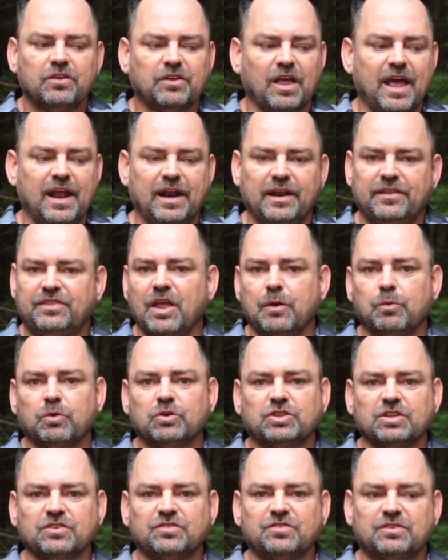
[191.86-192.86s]
And they
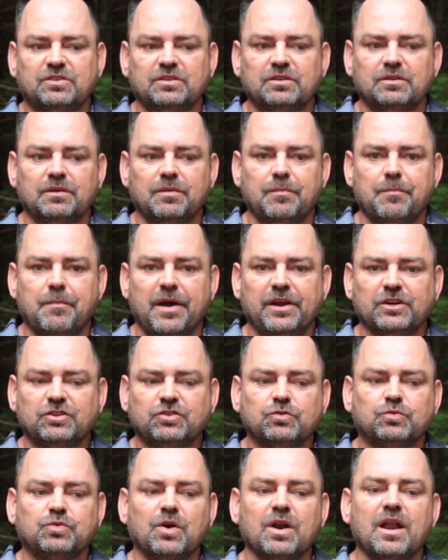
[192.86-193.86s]
were my
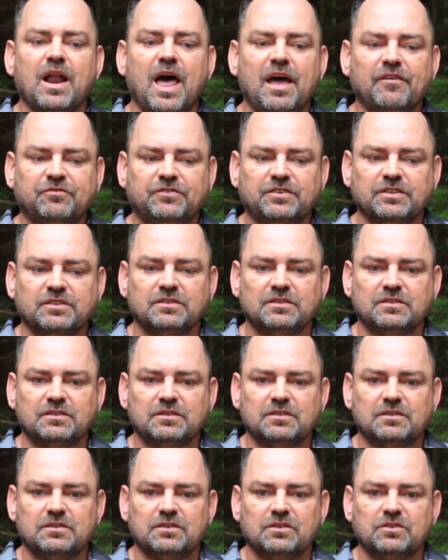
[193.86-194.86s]
issues were left
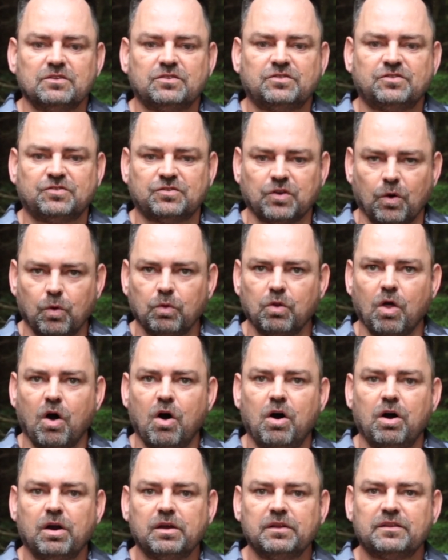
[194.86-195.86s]
so
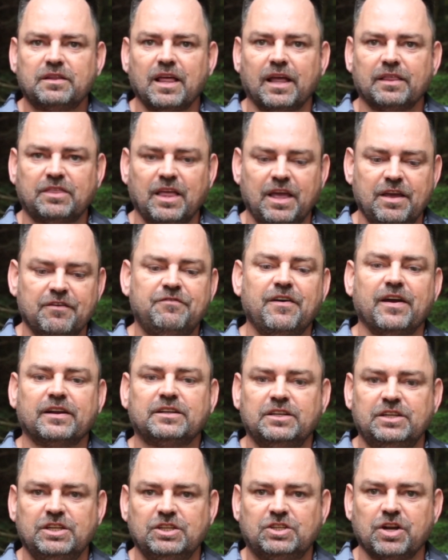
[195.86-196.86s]
long that they
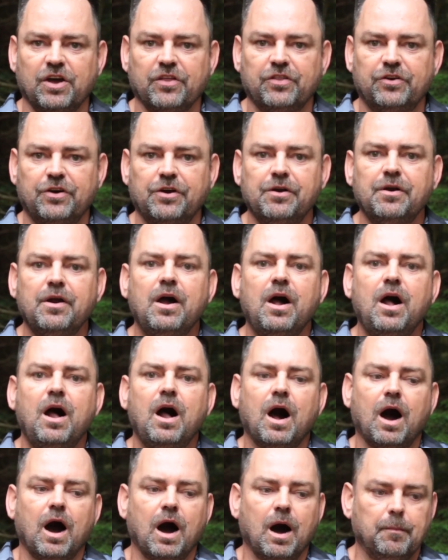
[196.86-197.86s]
affected each other.
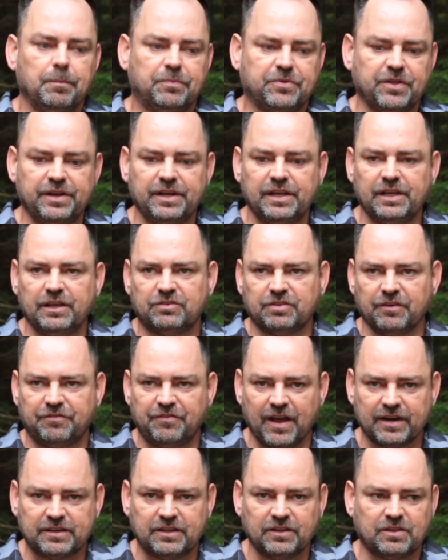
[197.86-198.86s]
The knees
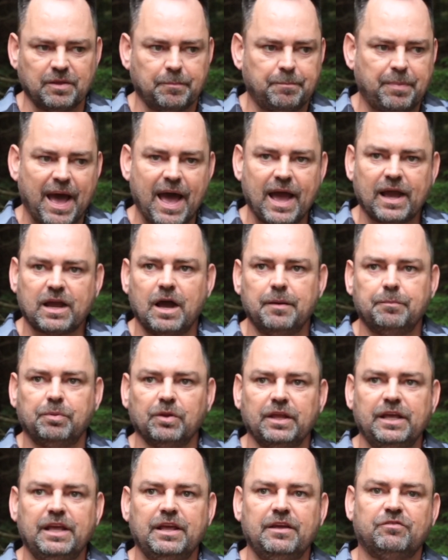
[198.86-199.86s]
affected the back, I
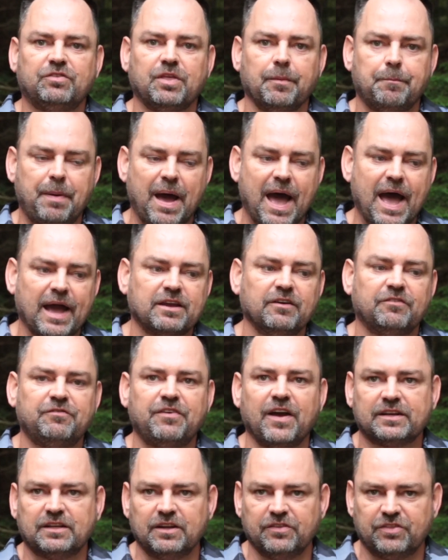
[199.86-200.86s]
believe. The back
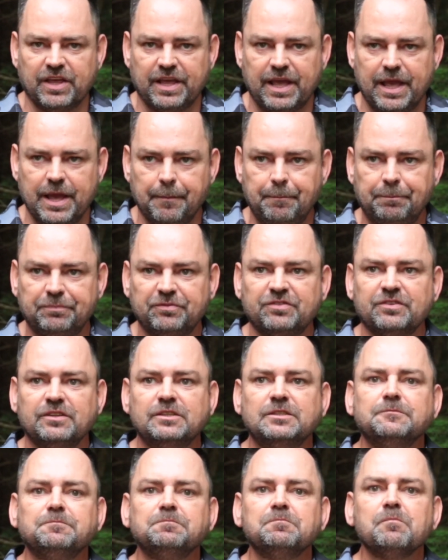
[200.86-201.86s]
affected the hips,
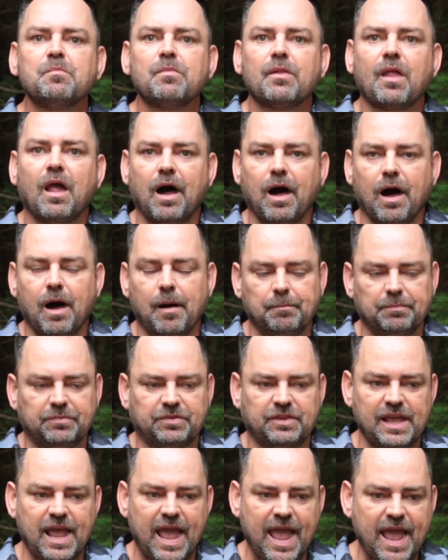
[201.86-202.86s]

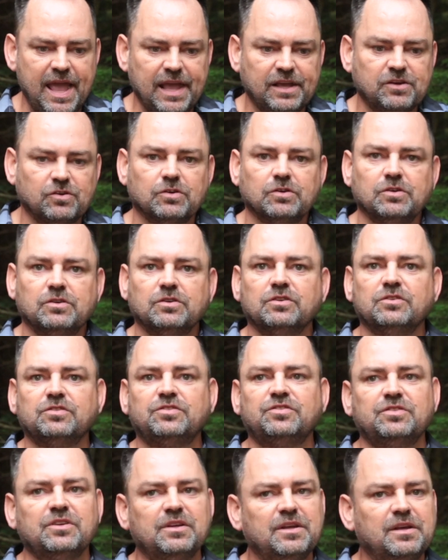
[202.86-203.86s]
the
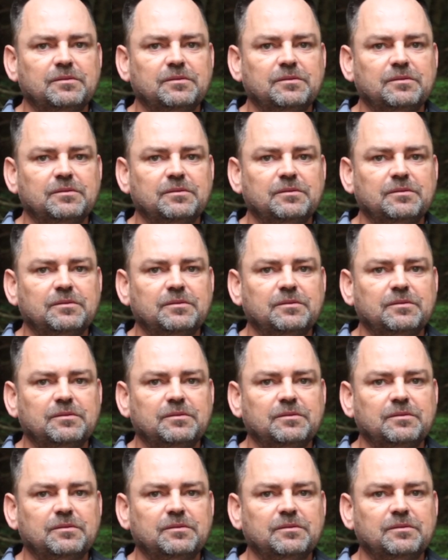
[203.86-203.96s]
ankles.